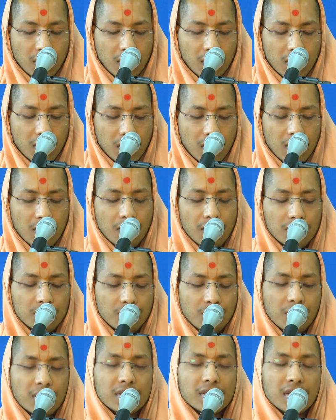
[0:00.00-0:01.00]
He was
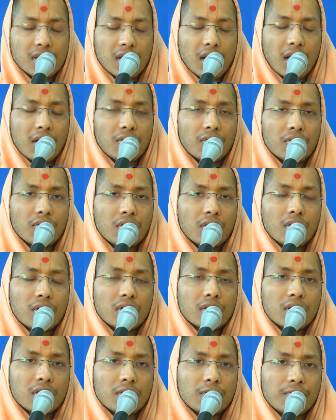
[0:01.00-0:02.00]
busy now
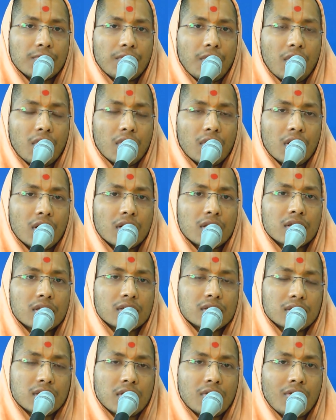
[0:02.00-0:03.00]
for another
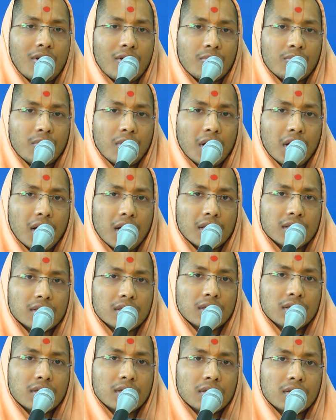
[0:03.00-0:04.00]
seva of Maharaj.
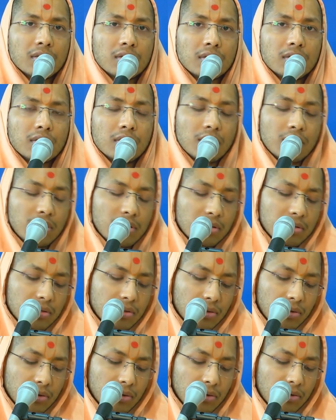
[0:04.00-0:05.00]

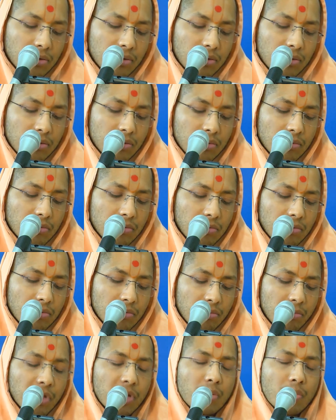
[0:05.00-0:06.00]
So,
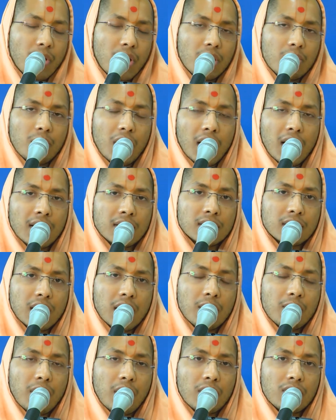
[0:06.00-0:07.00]
meanwhile, Maharaj
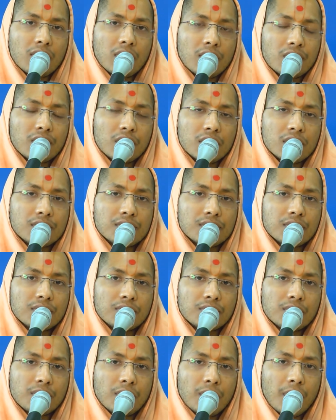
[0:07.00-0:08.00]
came out of the, his
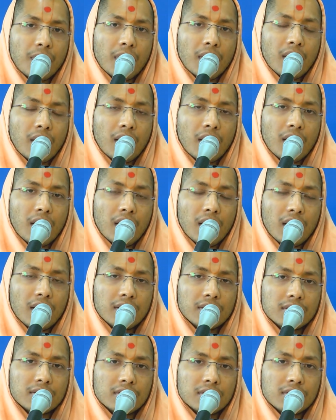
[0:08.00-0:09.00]
room
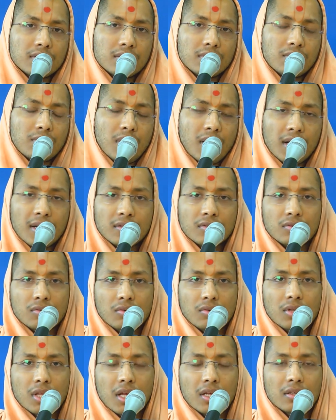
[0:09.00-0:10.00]
and Maharaj
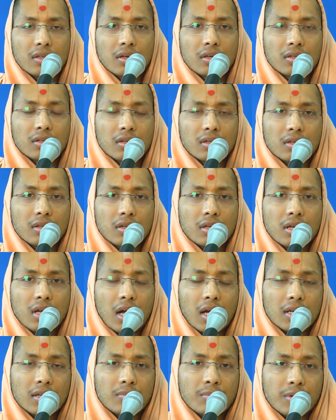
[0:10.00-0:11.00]
saw that the
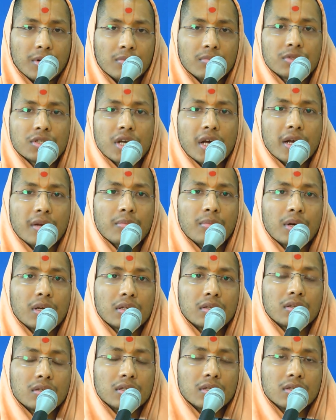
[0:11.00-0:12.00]
not a brahmachari
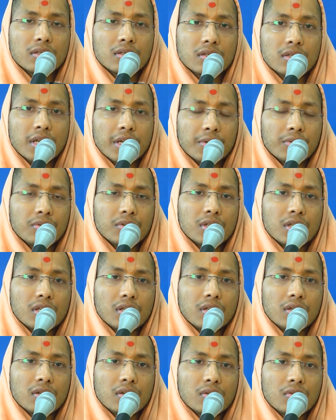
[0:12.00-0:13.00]
but the
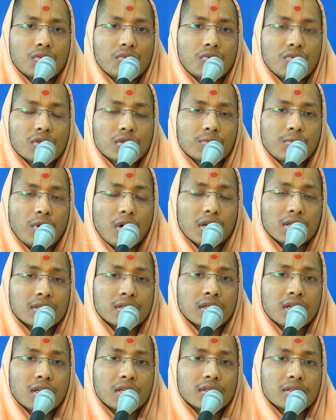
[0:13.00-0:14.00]
devotee who was
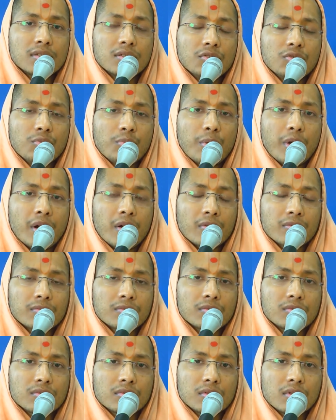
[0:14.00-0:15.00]
polishing his new pair of shoes.